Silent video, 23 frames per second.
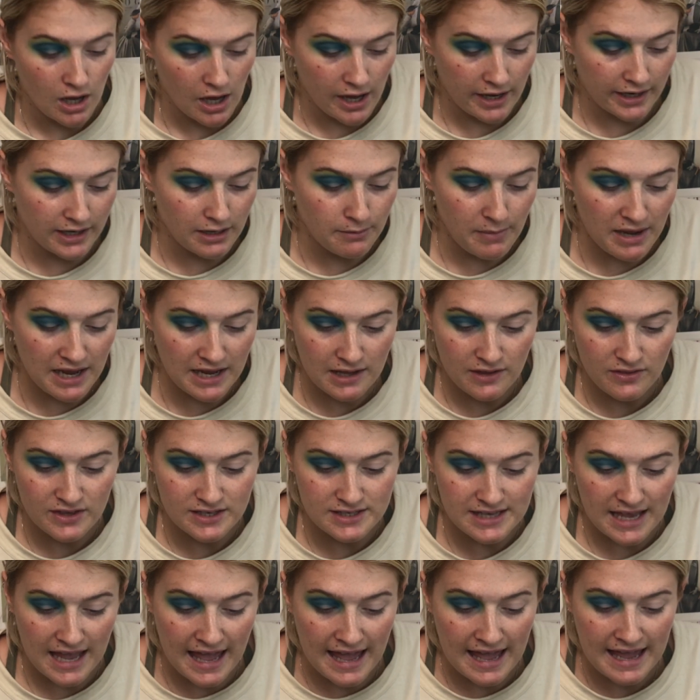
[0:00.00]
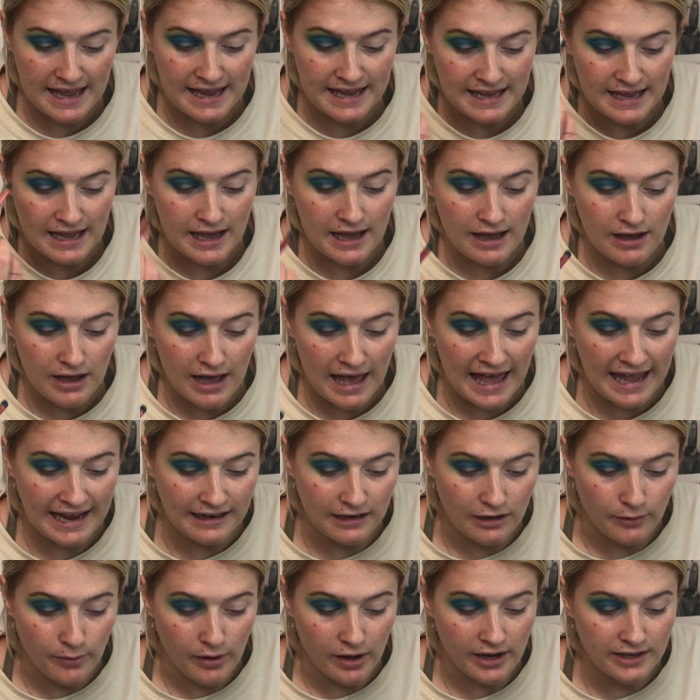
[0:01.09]
I'm going to make this a
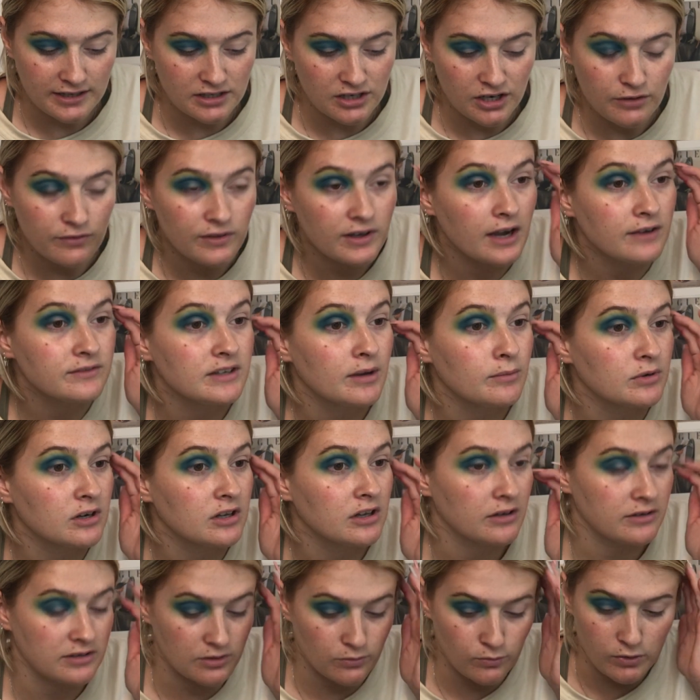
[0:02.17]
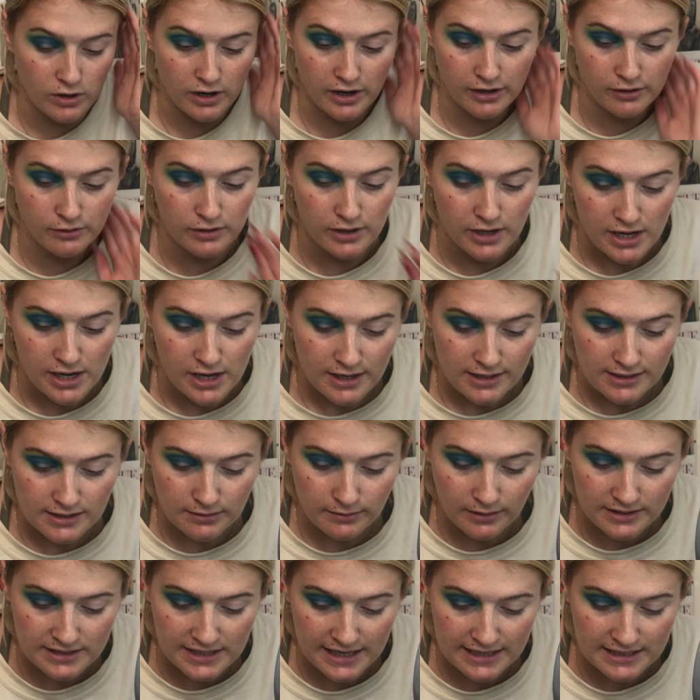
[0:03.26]
halo so I don't think I've done one of those in a while. So I'm
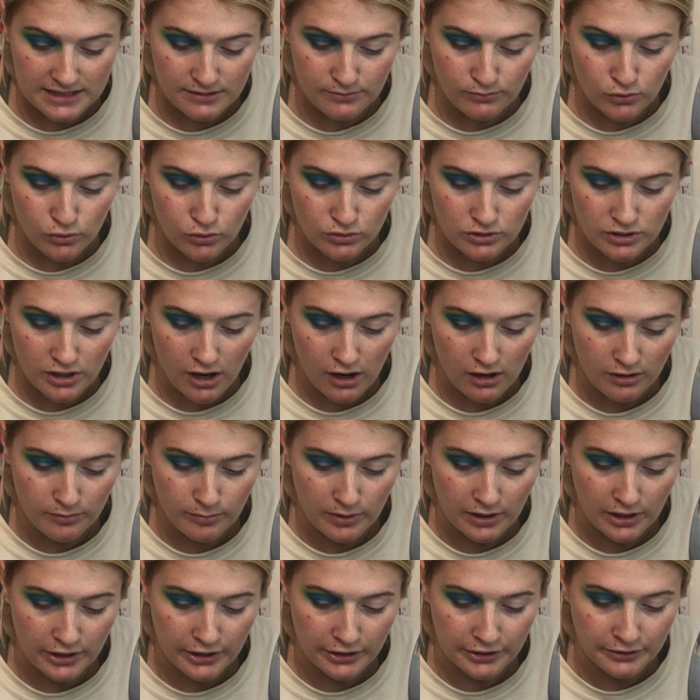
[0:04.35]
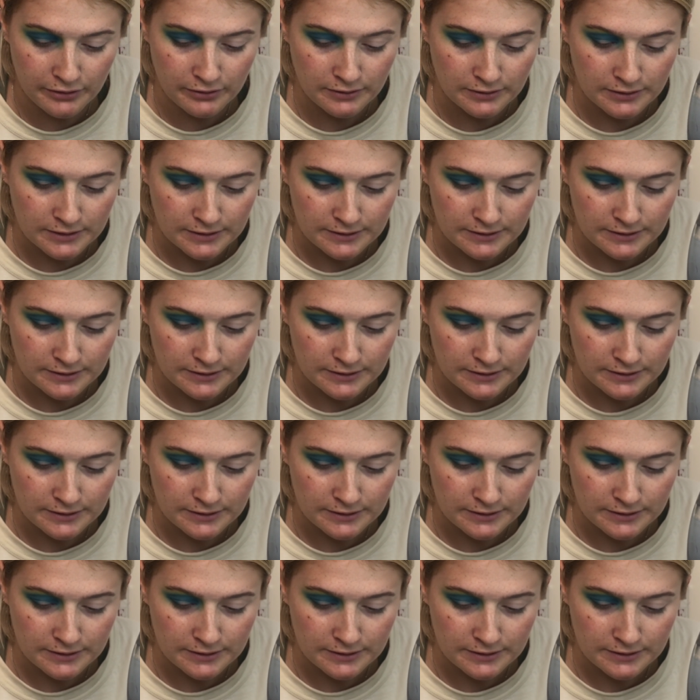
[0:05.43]
going to take some more dark blue.